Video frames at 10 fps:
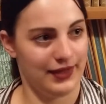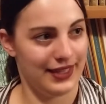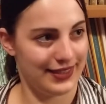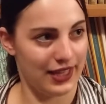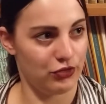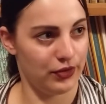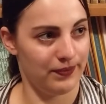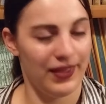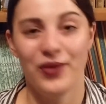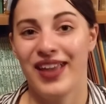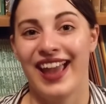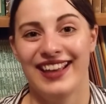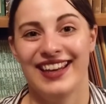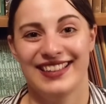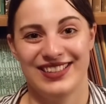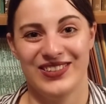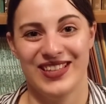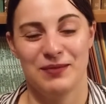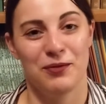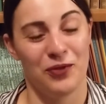etc. Okay, let's do
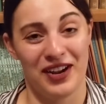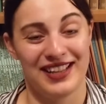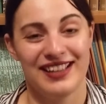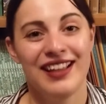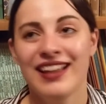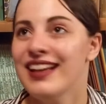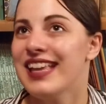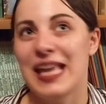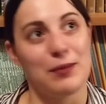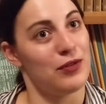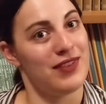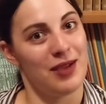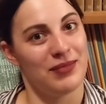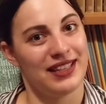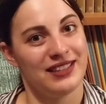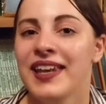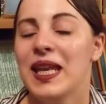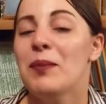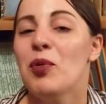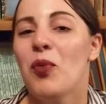this before I keep on rambling.
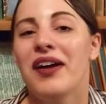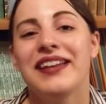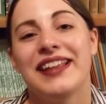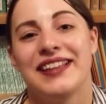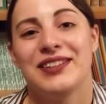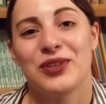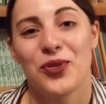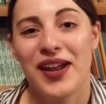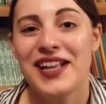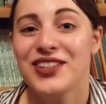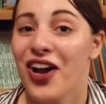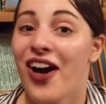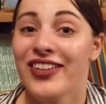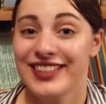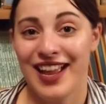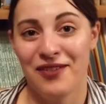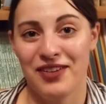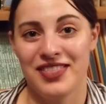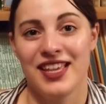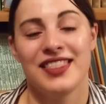Number 1 is grades aren't
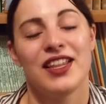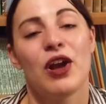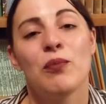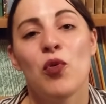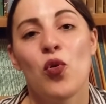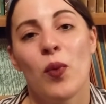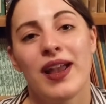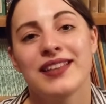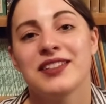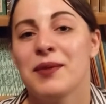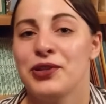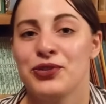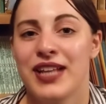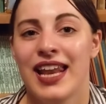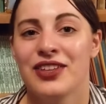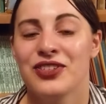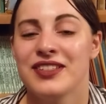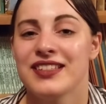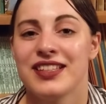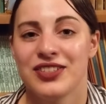everything. There are more ways to measure
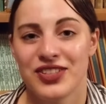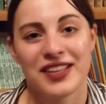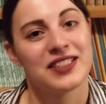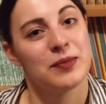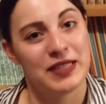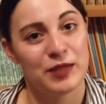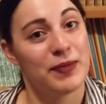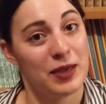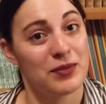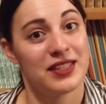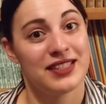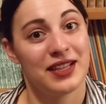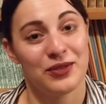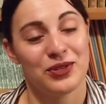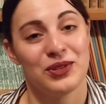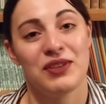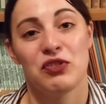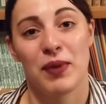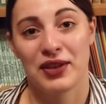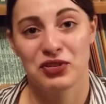intelligence than just a piece of paper that tells you
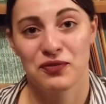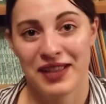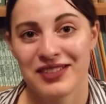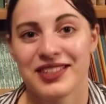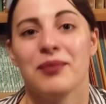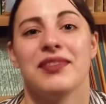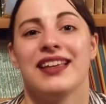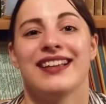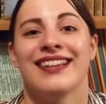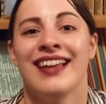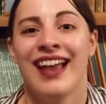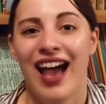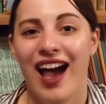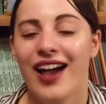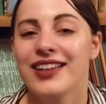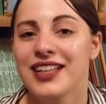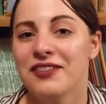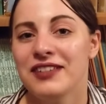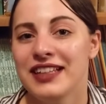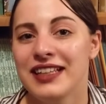if you pass or fail something. I
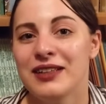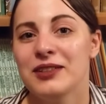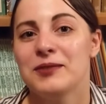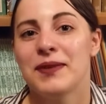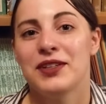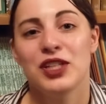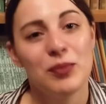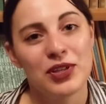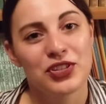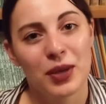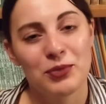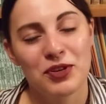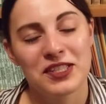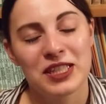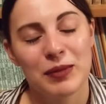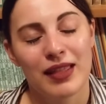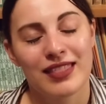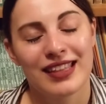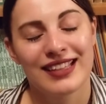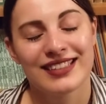definitely spent too much time stressing
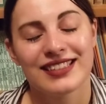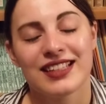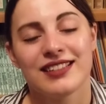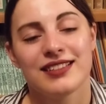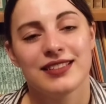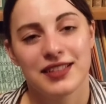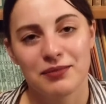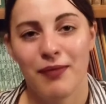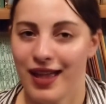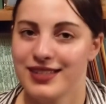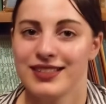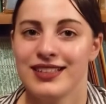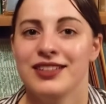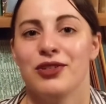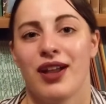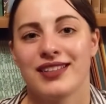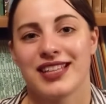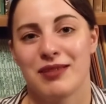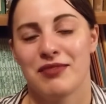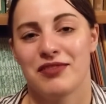about things that didn't matter in the grand
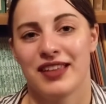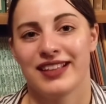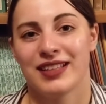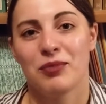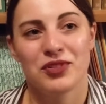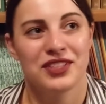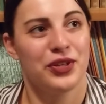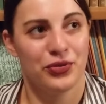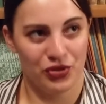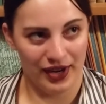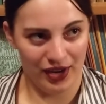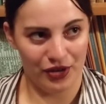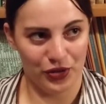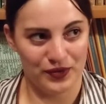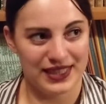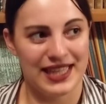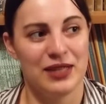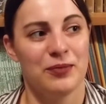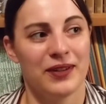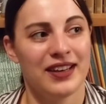scheme of things. I'm not saying don't try hard
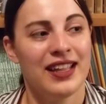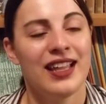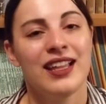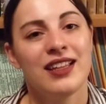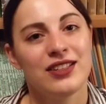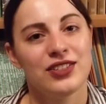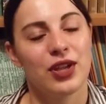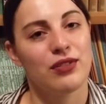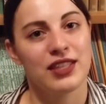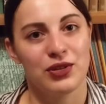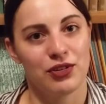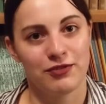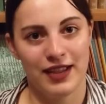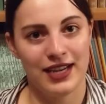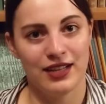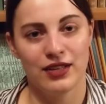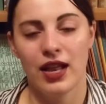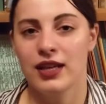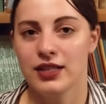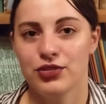obviously, but don't think you're a failure
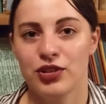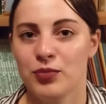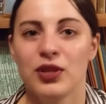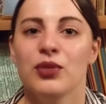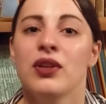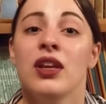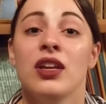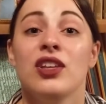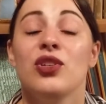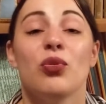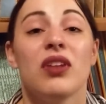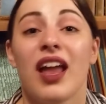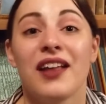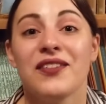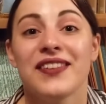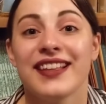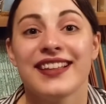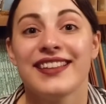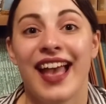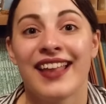and attribute your life's
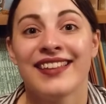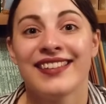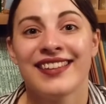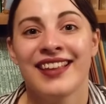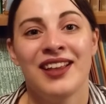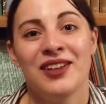success